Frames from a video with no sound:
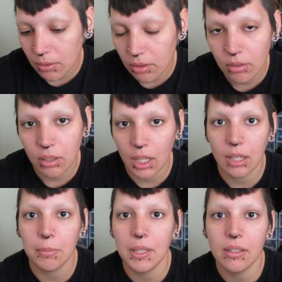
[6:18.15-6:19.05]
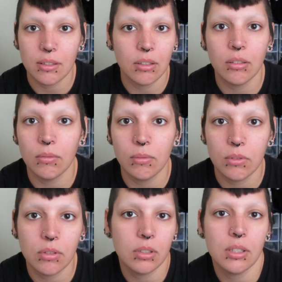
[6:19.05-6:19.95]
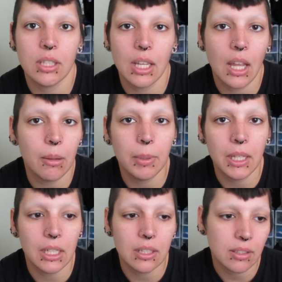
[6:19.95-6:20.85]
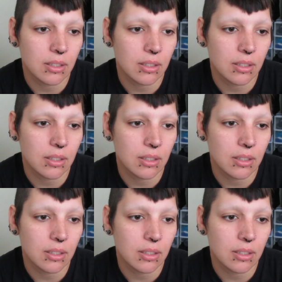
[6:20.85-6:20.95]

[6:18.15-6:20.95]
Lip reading: When you look at a piece and you say how big it is,